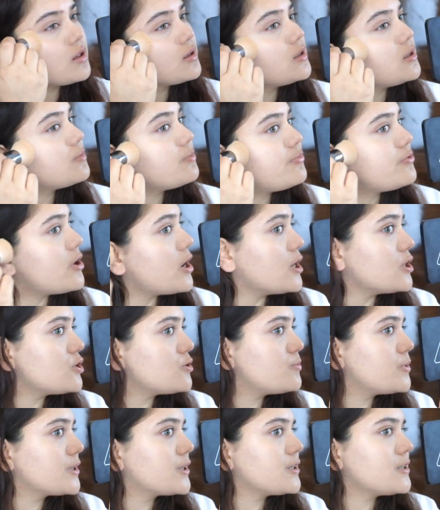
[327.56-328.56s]
the
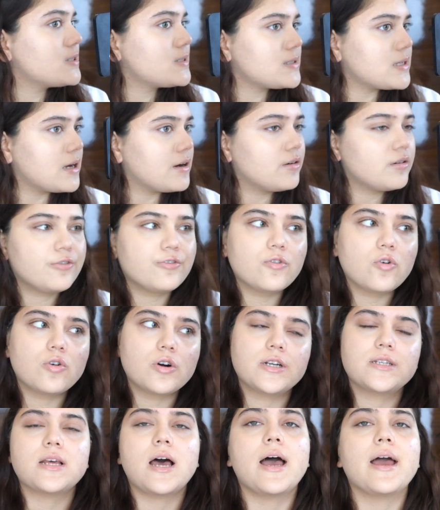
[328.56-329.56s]
brush because of
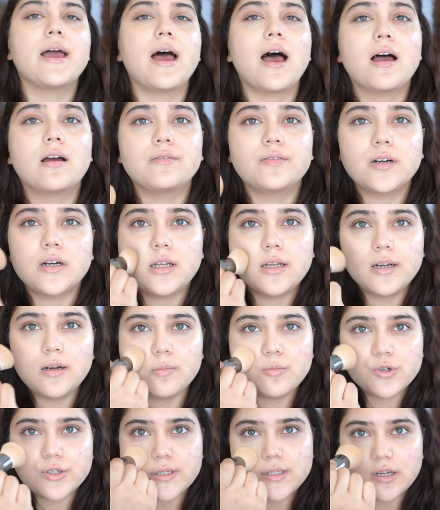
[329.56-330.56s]
course I have a
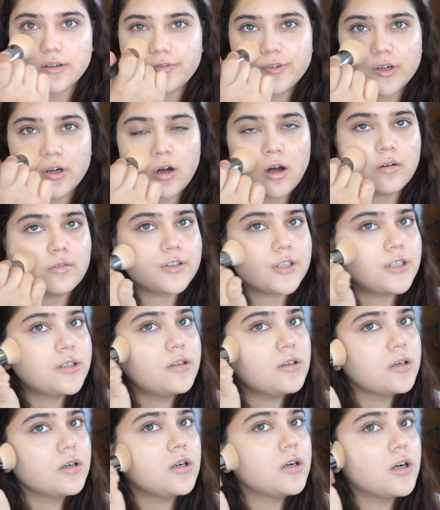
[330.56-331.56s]
little more stuff to
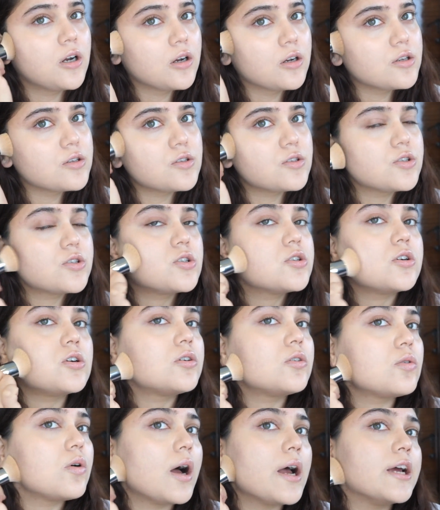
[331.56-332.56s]
cover,
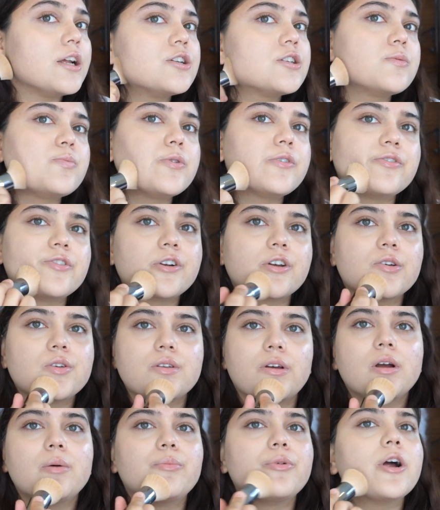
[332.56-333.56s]
so I just prefer
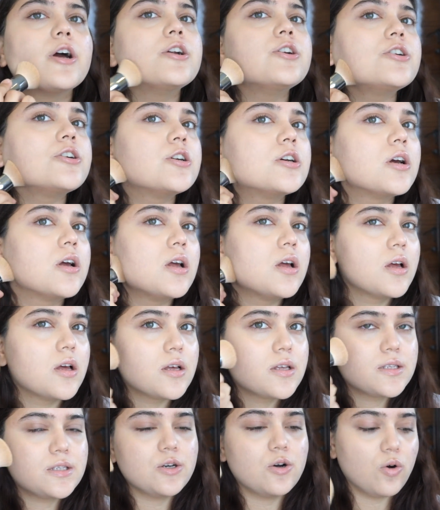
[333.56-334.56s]
using a brush.
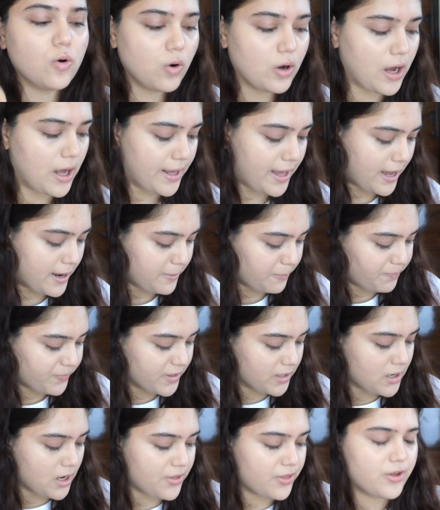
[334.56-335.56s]
So again,
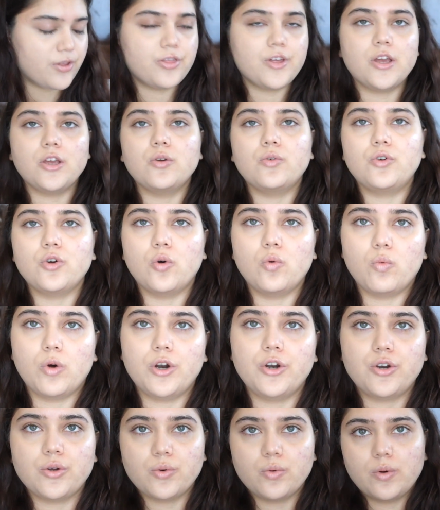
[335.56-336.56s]
another thing you don't
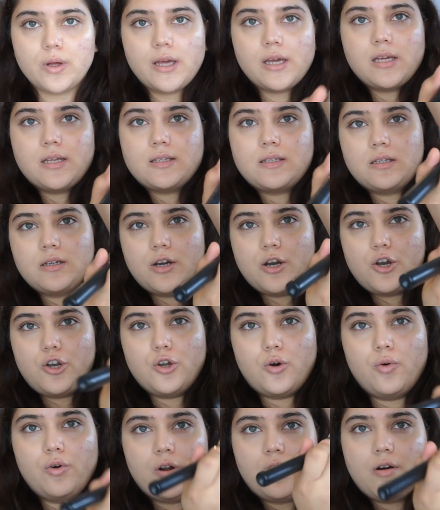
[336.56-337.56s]
want to do is
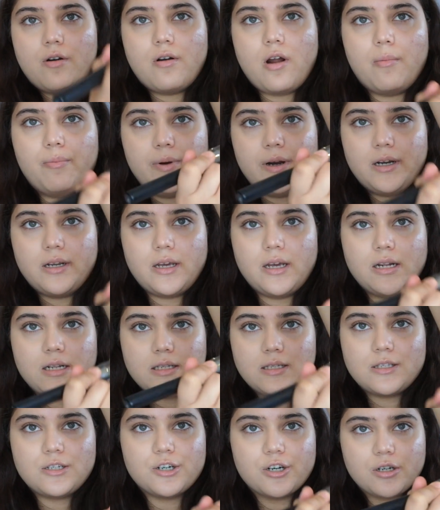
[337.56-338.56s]
don't rub it
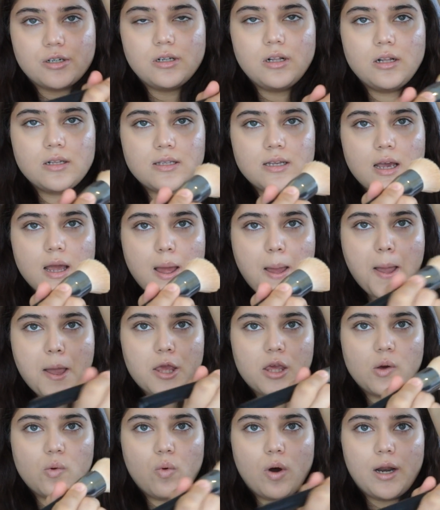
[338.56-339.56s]
in circles.
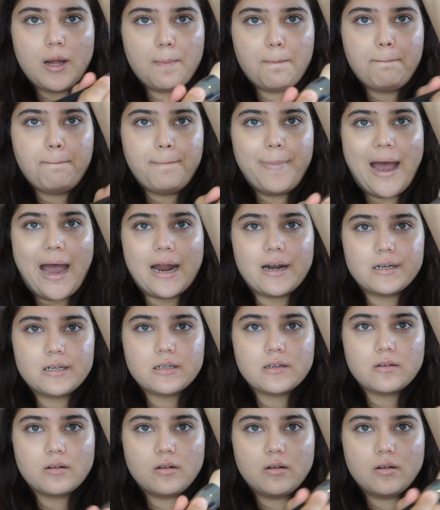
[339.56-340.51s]
You want to pat,